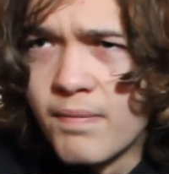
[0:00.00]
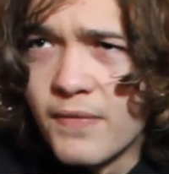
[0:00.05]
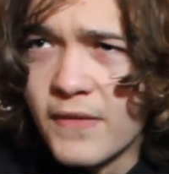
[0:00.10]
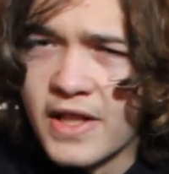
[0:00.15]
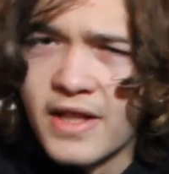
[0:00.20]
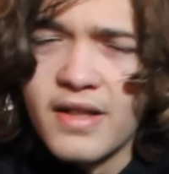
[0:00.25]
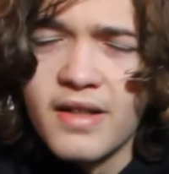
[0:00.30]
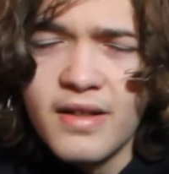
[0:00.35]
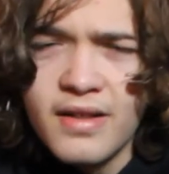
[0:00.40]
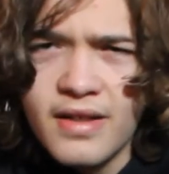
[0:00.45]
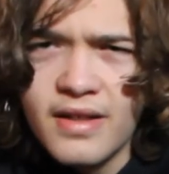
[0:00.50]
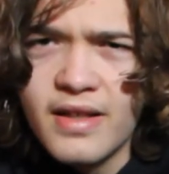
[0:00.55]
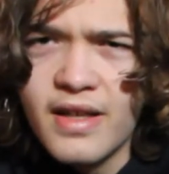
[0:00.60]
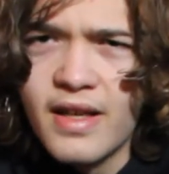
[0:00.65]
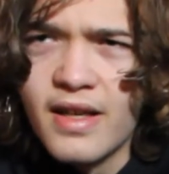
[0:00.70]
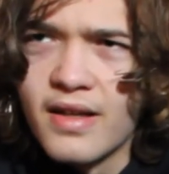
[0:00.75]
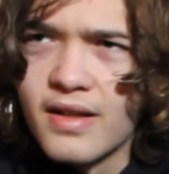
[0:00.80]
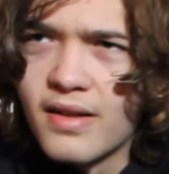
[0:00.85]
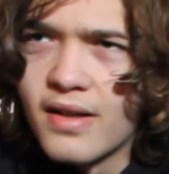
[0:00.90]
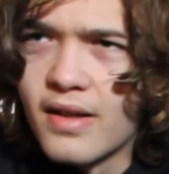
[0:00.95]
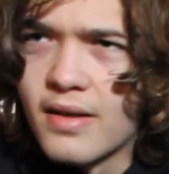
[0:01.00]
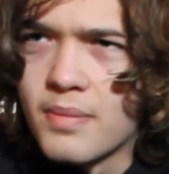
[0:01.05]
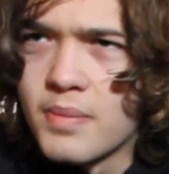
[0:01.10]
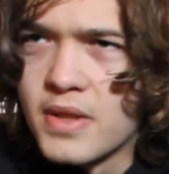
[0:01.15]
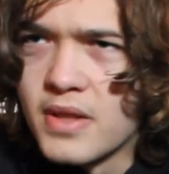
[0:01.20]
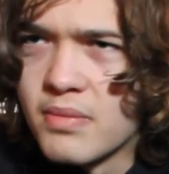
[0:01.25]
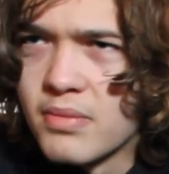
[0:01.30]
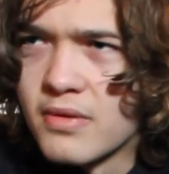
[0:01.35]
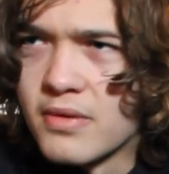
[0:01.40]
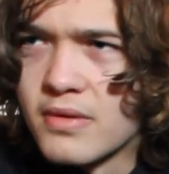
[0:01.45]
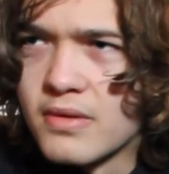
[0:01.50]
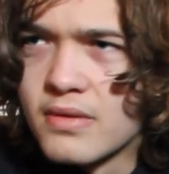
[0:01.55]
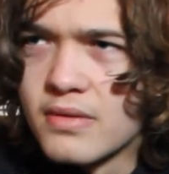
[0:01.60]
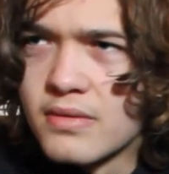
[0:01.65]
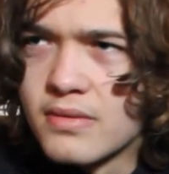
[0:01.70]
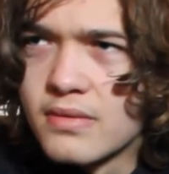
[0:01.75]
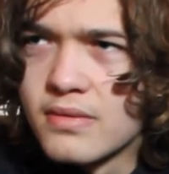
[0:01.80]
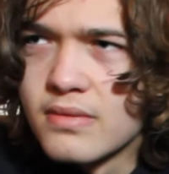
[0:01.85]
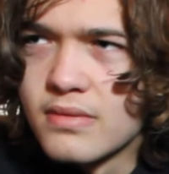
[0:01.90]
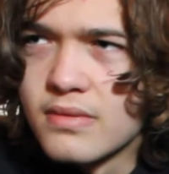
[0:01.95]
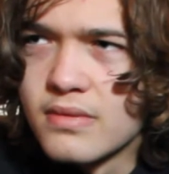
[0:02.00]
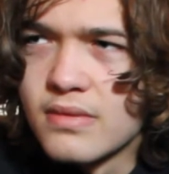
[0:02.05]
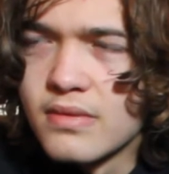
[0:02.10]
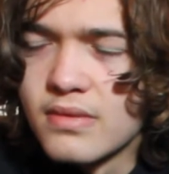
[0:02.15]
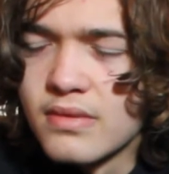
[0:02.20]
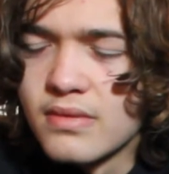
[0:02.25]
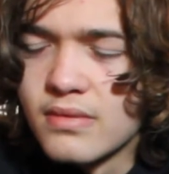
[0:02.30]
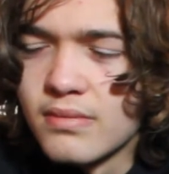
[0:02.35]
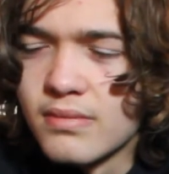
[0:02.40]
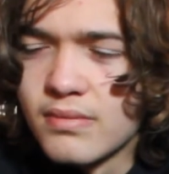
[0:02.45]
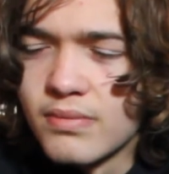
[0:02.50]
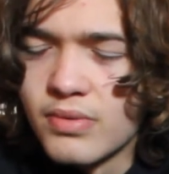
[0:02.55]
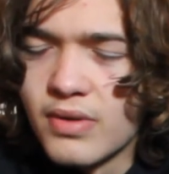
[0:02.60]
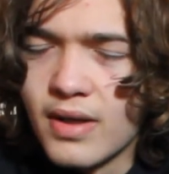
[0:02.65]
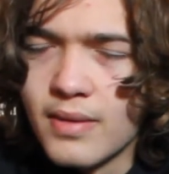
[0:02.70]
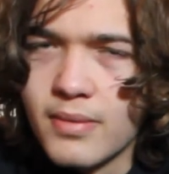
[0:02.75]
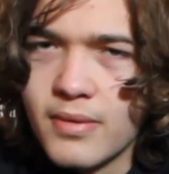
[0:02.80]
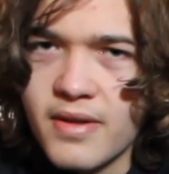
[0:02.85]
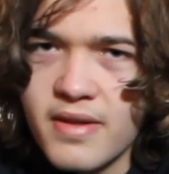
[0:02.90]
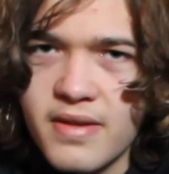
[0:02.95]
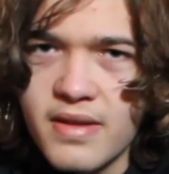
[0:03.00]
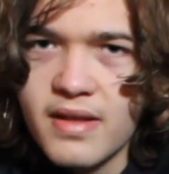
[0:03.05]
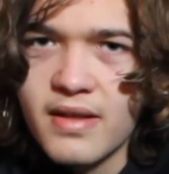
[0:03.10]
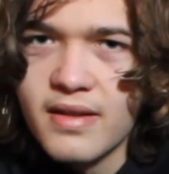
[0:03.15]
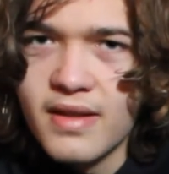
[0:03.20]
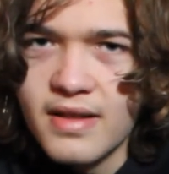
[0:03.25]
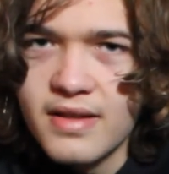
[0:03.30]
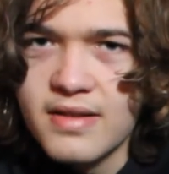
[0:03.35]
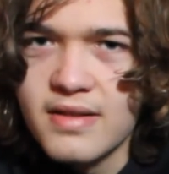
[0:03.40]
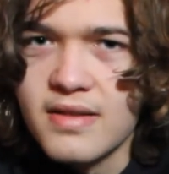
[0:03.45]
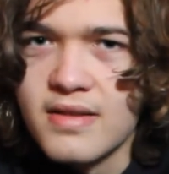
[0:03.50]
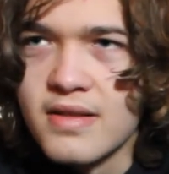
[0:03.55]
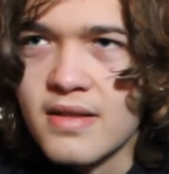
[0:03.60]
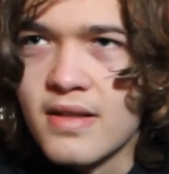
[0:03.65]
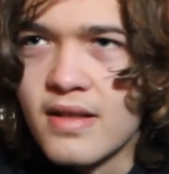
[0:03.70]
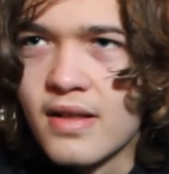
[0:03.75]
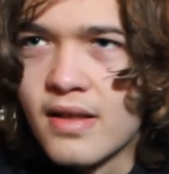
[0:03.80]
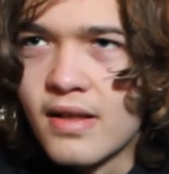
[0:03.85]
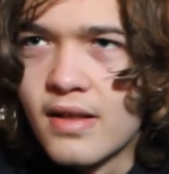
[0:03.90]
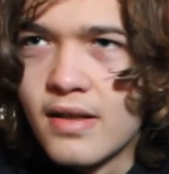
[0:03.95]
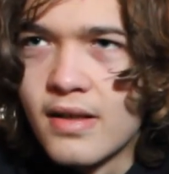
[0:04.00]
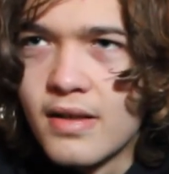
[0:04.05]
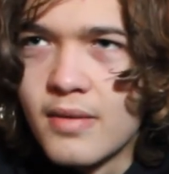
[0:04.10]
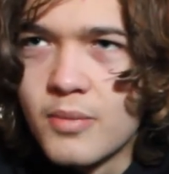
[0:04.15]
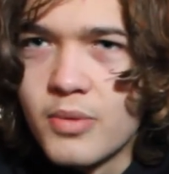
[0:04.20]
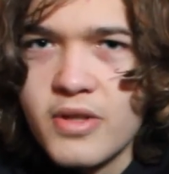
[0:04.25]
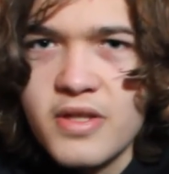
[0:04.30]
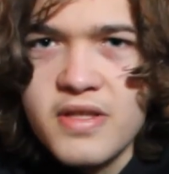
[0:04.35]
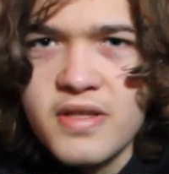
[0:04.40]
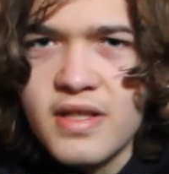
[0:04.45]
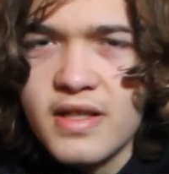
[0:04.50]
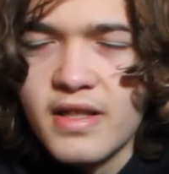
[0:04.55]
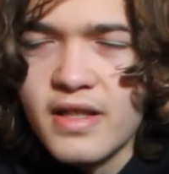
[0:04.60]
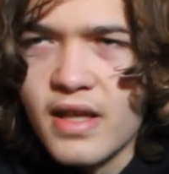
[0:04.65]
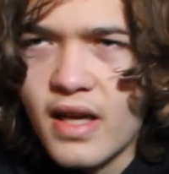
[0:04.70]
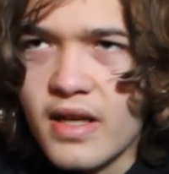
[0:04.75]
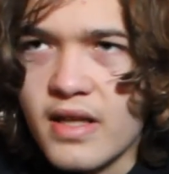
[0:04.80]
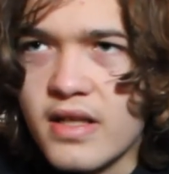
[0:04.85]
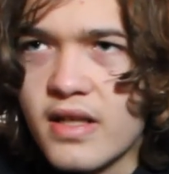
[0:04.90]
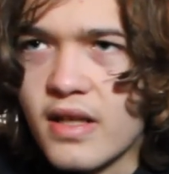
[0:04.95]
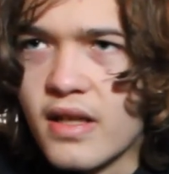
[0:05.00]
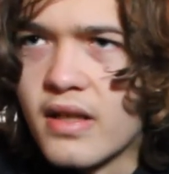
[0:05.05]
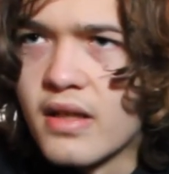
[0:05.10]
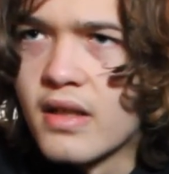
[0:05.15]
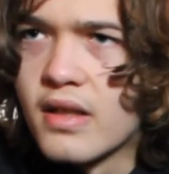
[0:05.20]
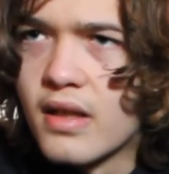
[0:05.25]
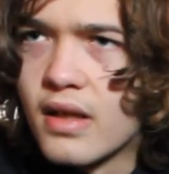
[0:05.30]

And again, a lot of people probably think that's a pretty silly idea.